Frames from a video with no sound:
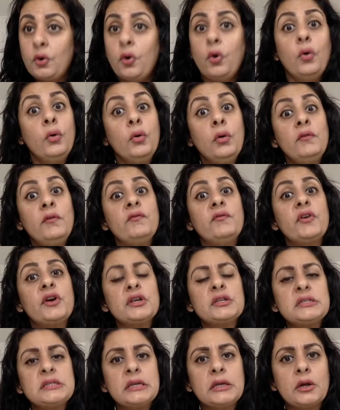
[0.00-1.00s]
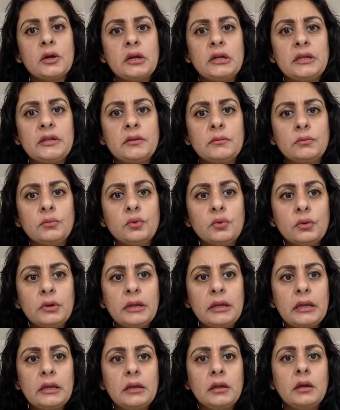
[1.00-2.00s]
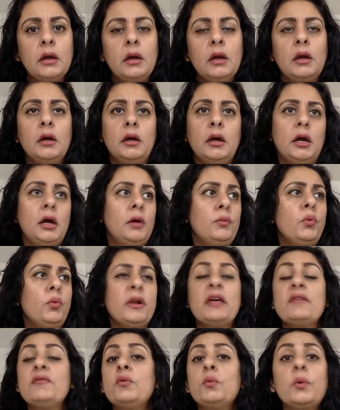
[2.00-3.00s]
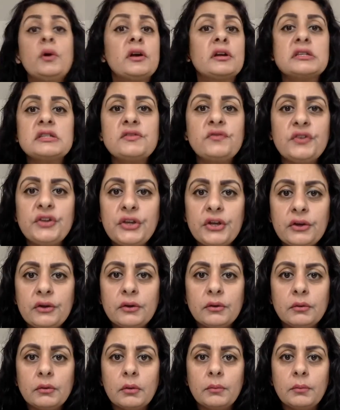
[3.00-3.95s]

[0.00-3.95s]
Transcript: Or first thing early in the morning, whatever works for you.